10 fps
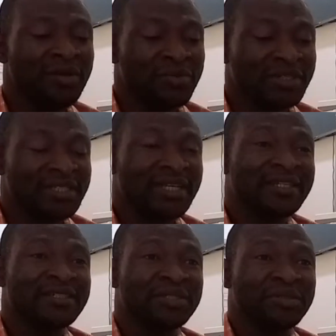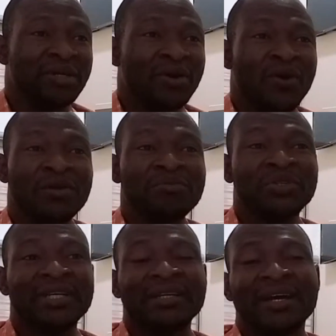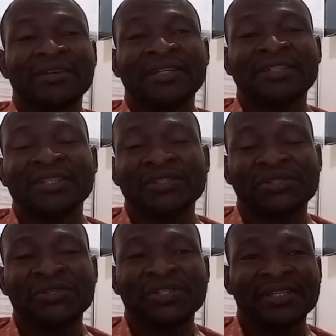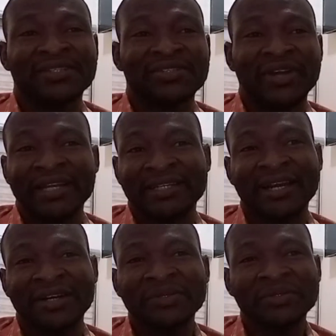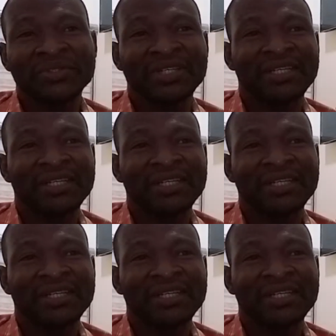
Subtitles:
But in all modern array transducers right now,